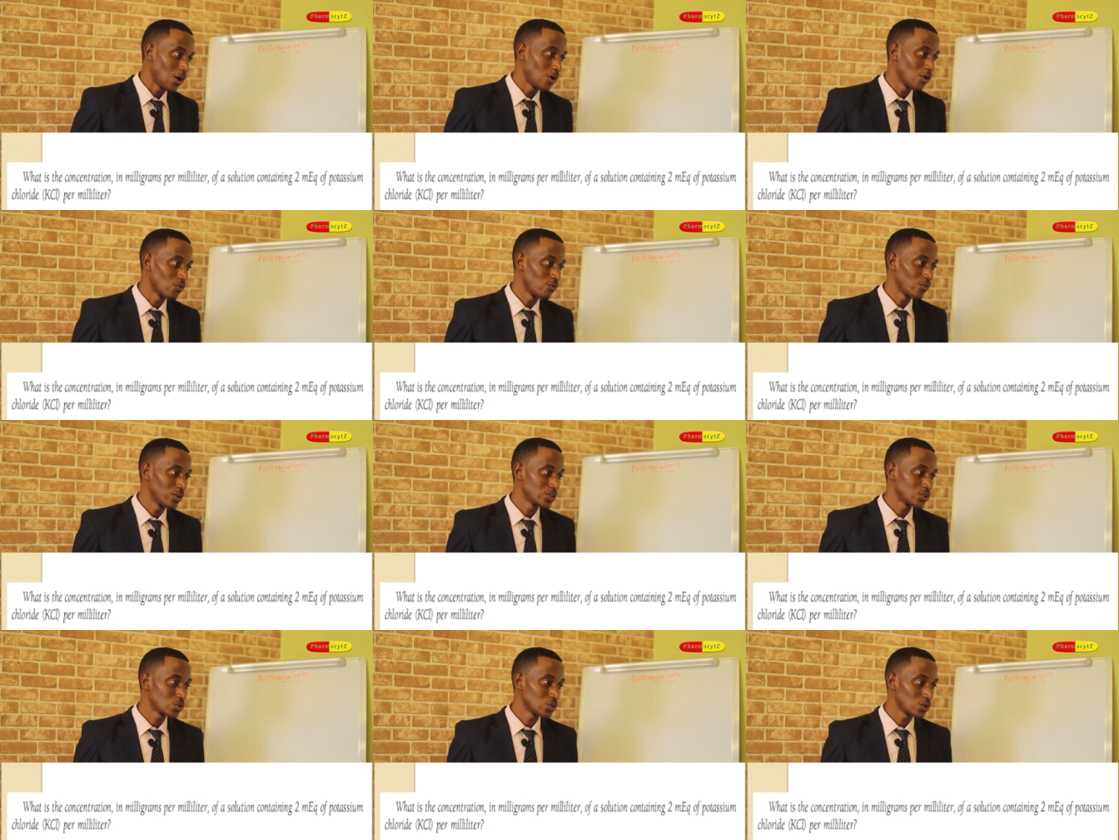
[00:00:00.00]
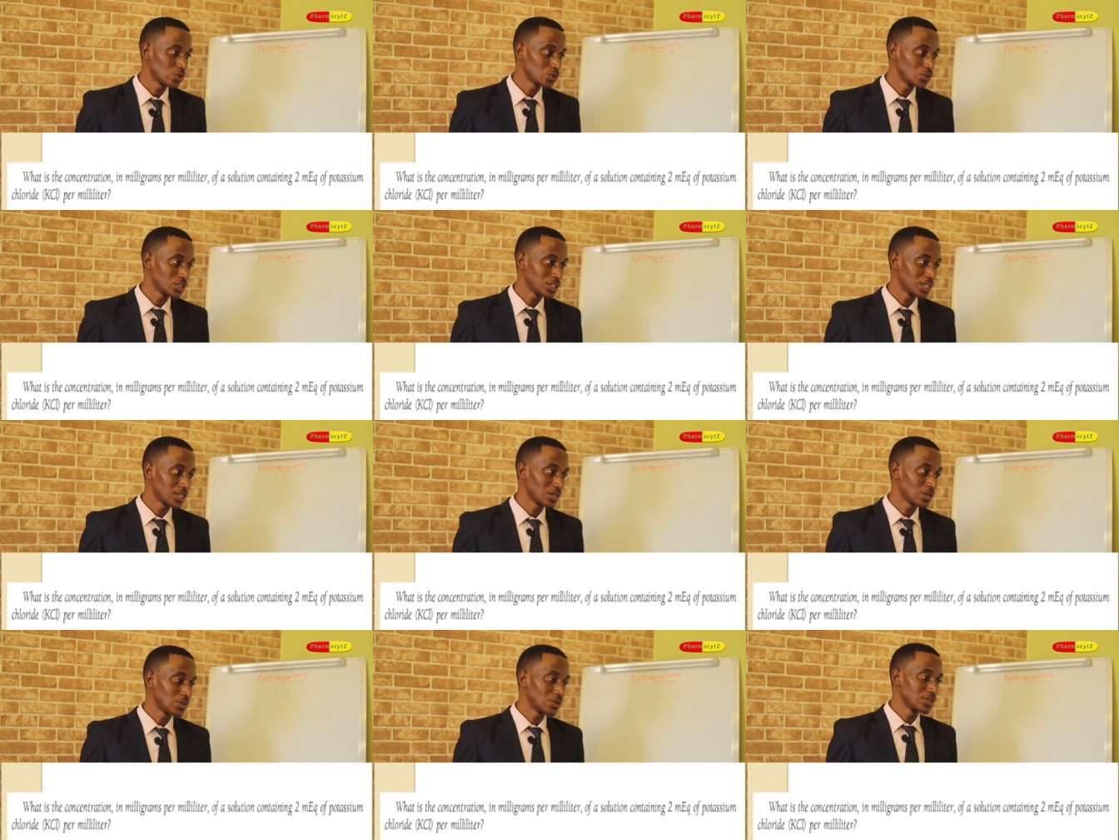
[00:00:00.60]
of a
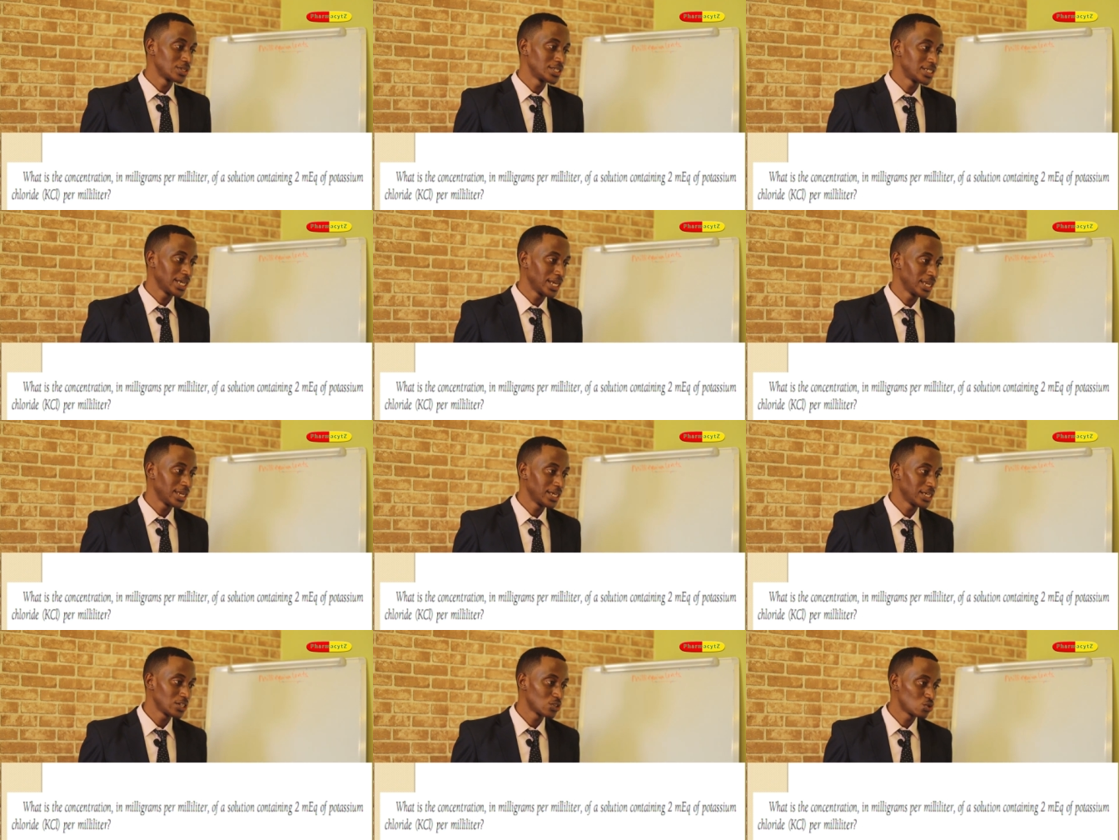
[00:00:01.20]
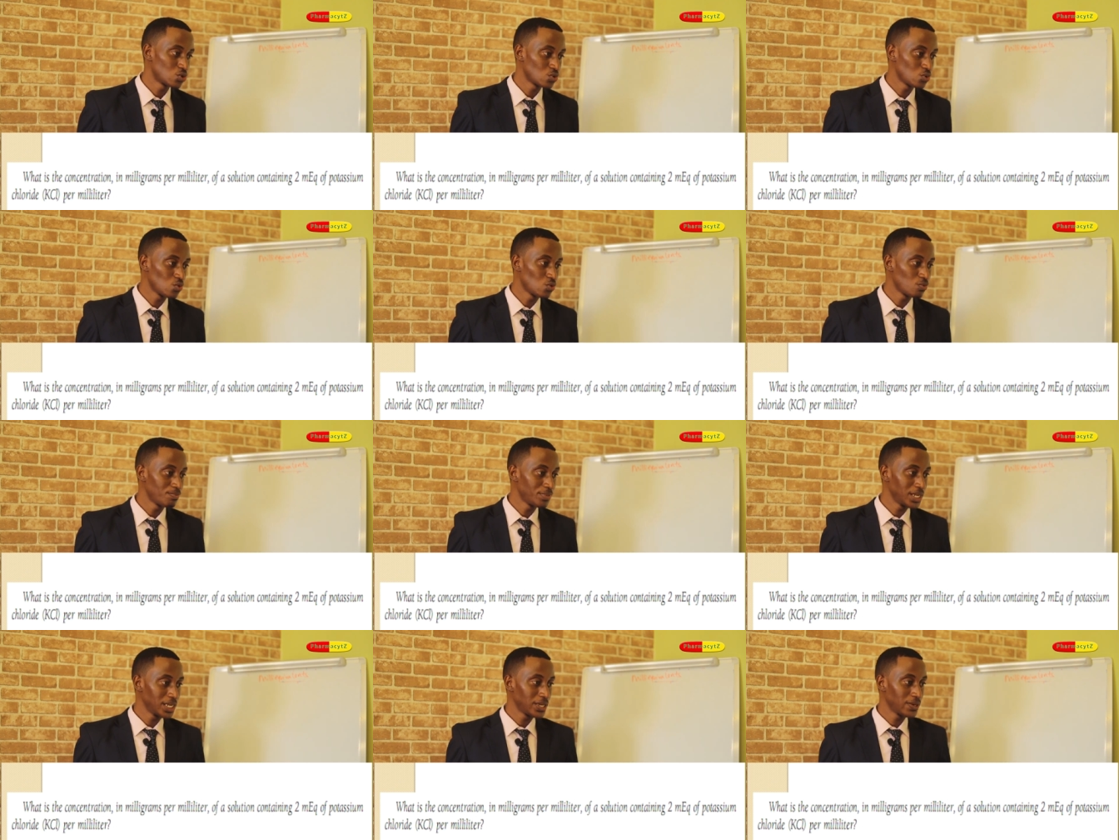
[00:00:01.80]
solution containing
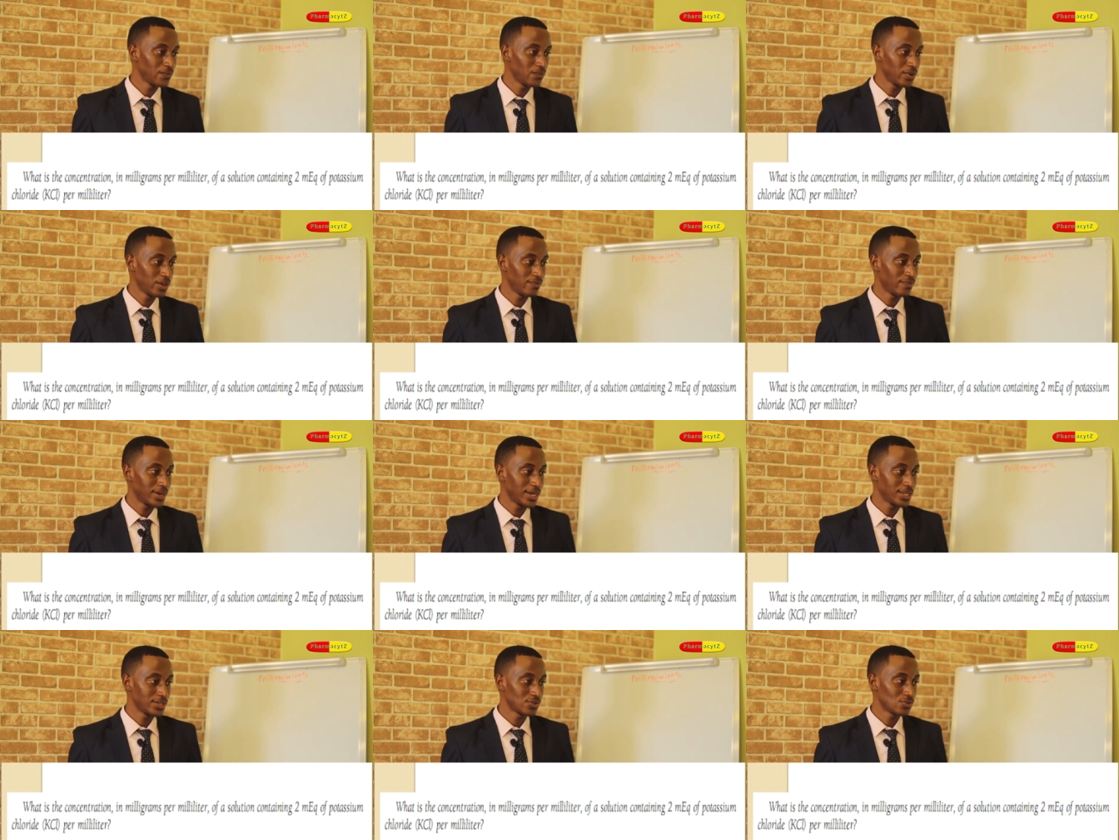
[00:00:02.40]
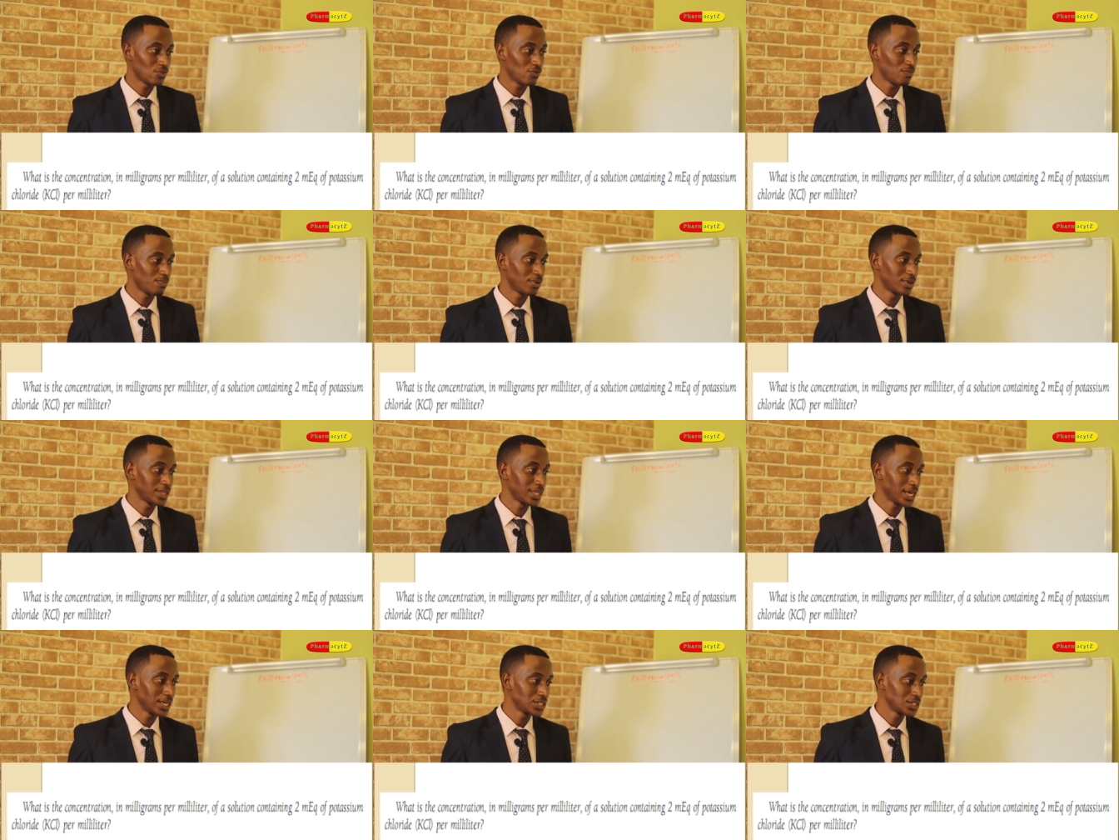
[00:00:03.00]
2 milliequivalents of
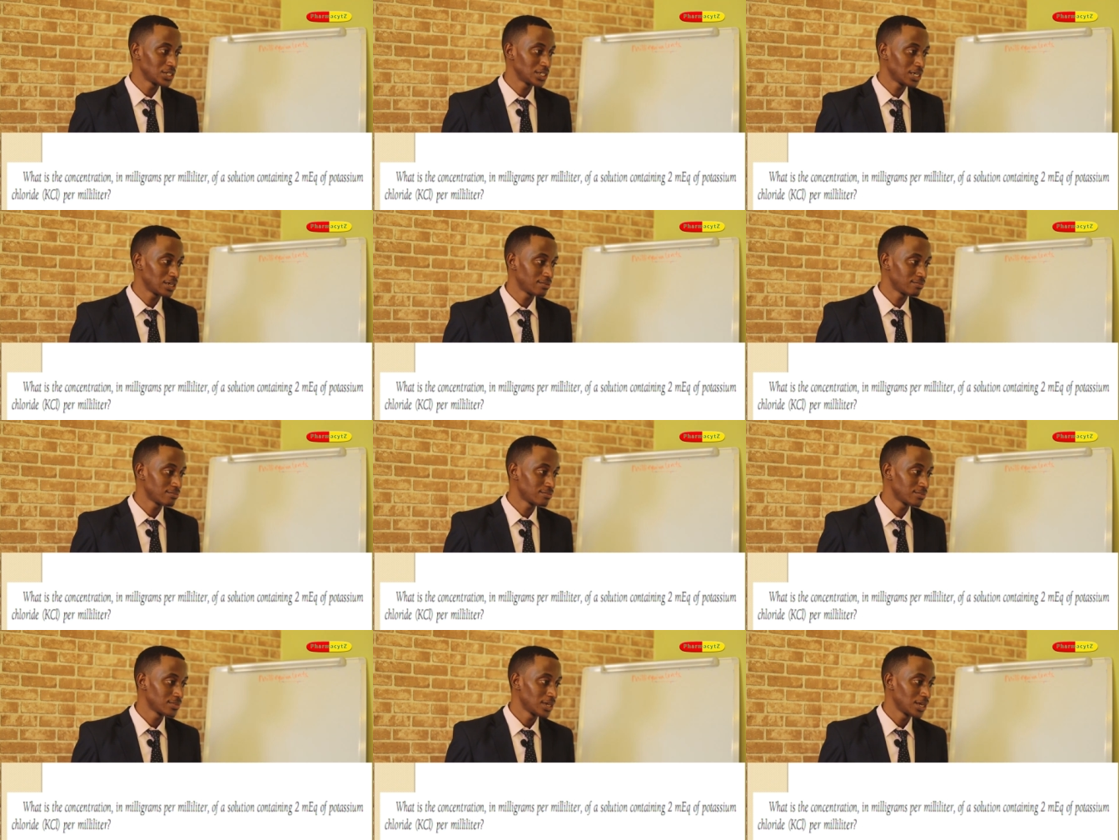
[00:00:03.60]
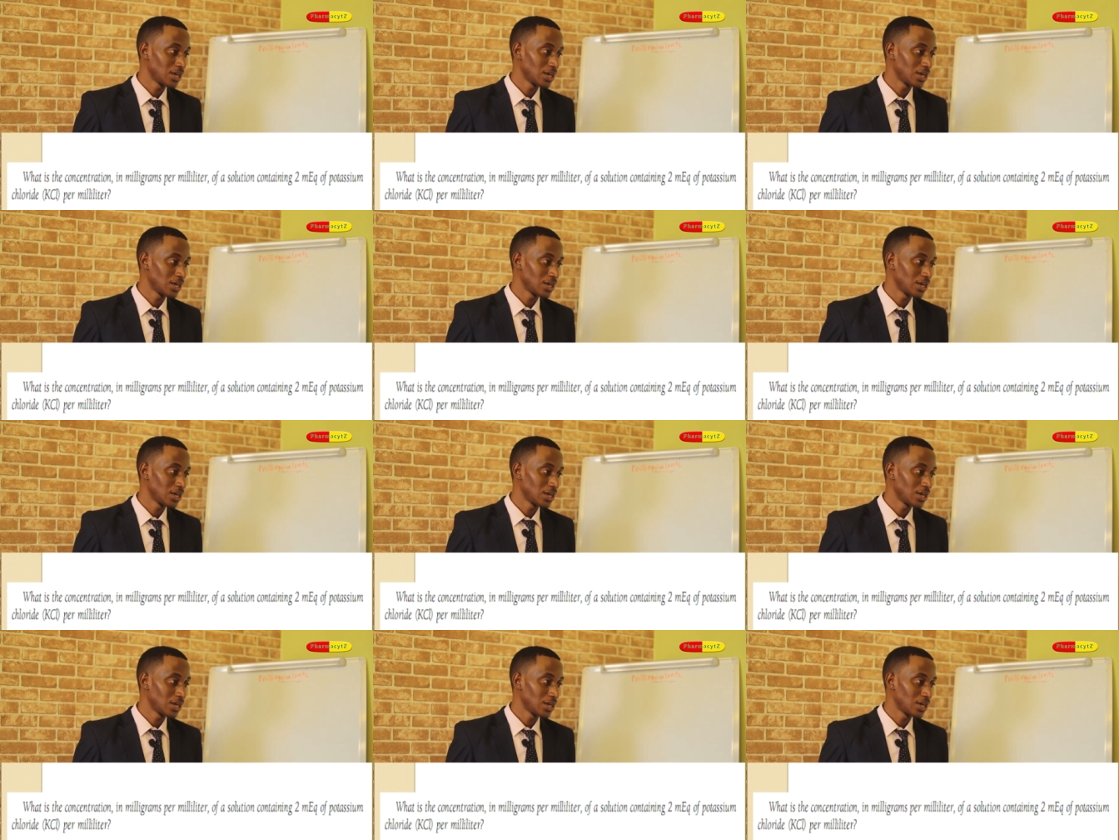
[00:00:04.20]
potassium